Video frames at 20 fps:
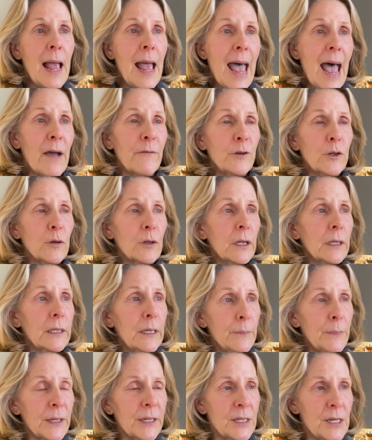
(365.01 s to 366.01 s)
After an
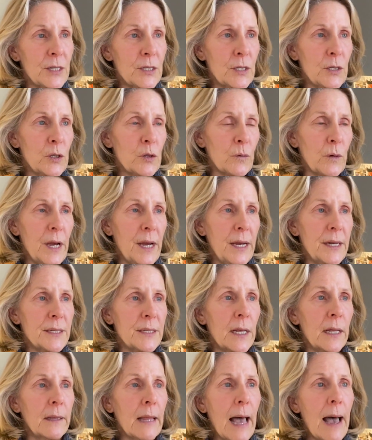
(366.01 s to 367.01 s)
Olympic distance race,
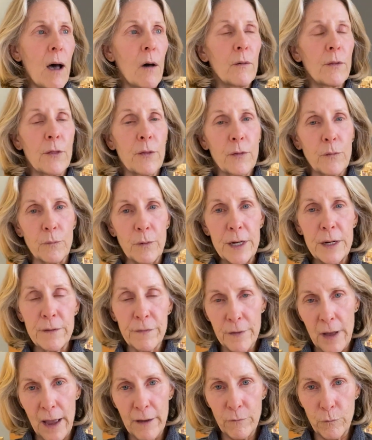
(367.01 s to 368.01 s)
allow 3 to
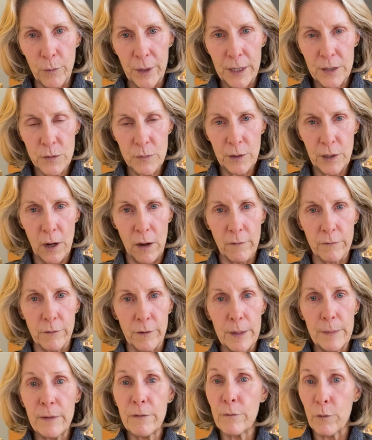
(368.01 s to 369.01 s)
5 weeks
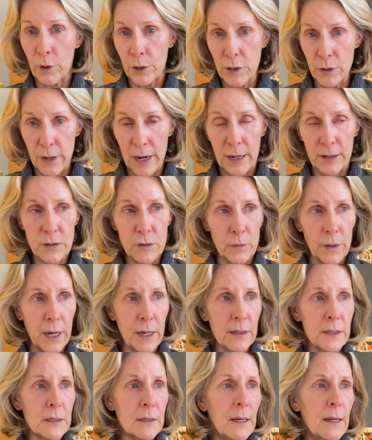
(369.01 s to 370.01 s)
recovery before your next
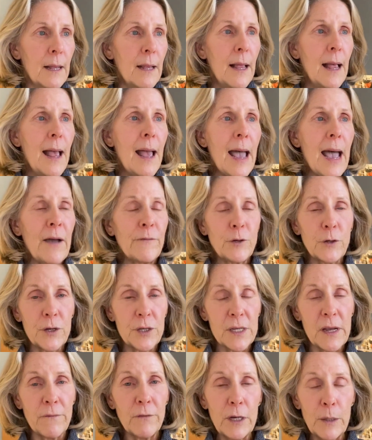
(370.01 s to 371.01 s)
race. After a
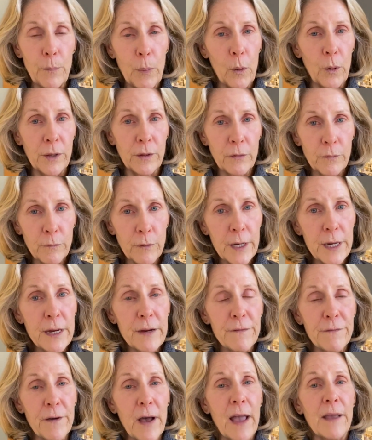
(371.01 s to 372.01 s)

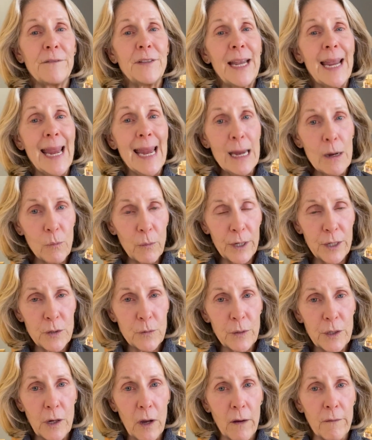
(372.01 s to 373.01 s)
70.3, 5 to 8 weeks
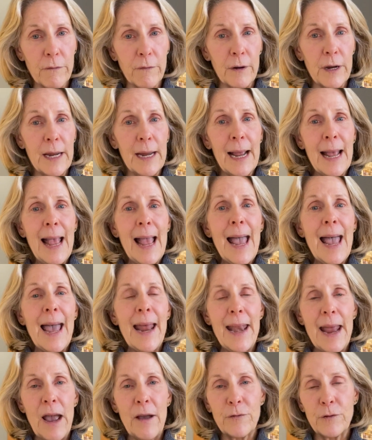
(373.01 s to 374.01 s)
recovery.
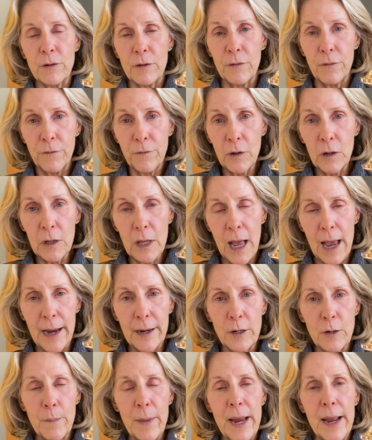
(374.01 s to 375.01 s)
And after a full
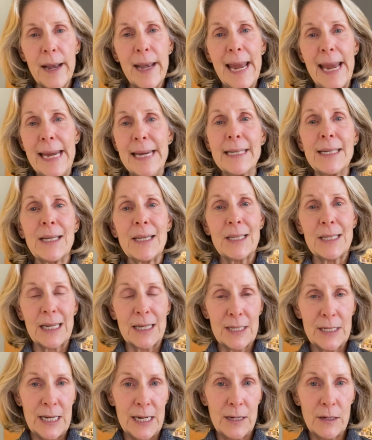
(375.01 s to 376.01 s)
Ironman, 8 to
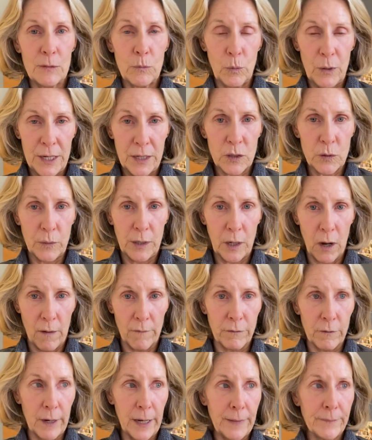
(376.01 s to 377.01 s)
16 weeks
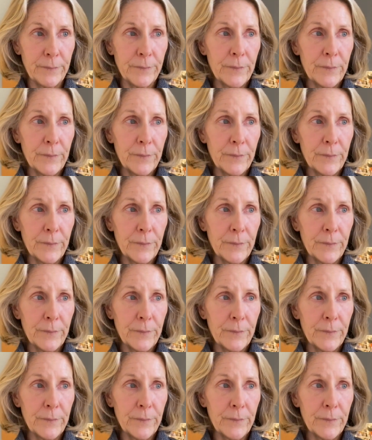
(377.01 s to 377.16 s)
recovery.